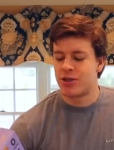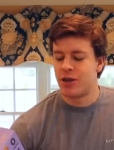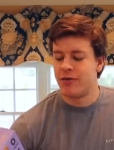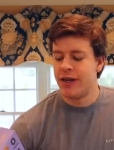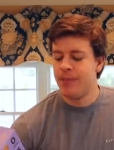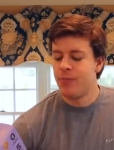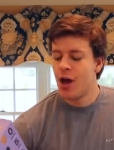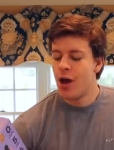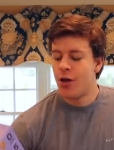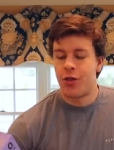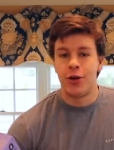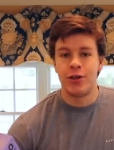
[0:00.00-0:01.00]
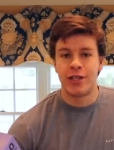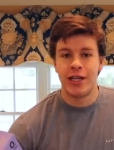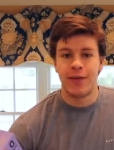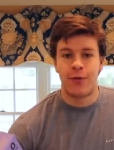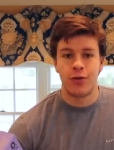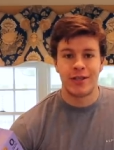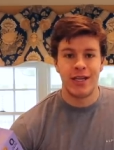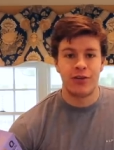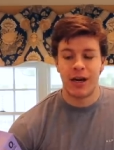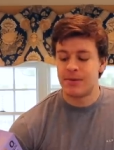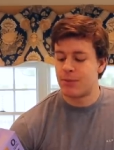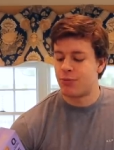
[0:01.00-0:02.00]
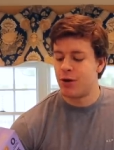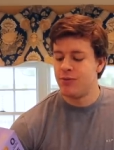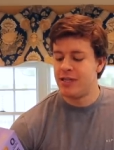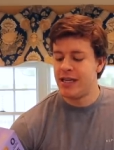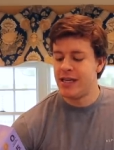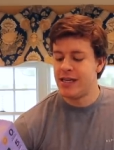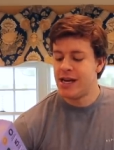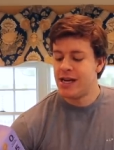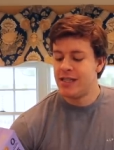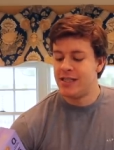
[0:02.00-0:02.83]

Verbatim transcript: serving, 13 to 14 grams of protein,